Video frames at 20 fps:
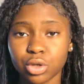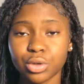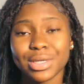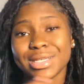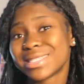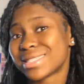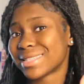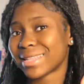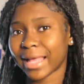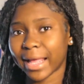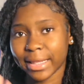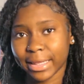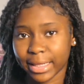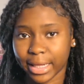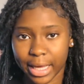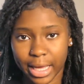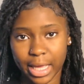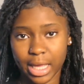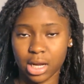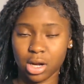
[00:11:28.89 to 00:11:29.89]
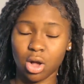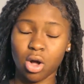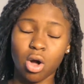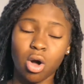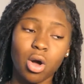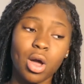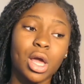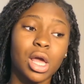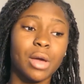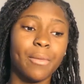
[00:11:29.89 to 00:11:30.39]
It's not that at all,
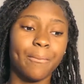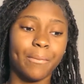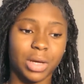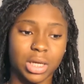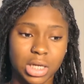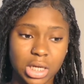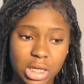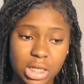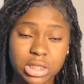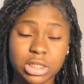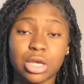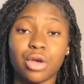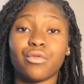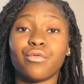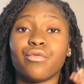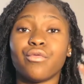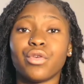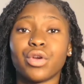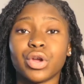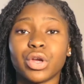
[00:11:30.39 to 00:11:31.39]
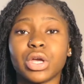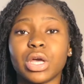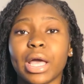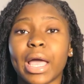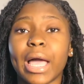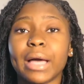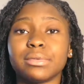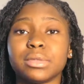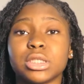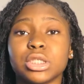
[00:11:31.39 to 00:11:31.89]
but it is a very good
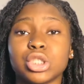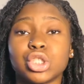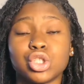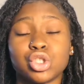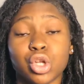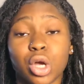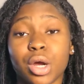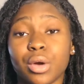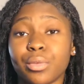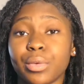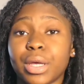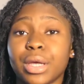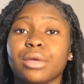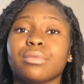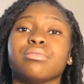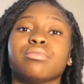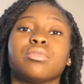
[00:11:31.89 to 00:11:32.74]
app to start with.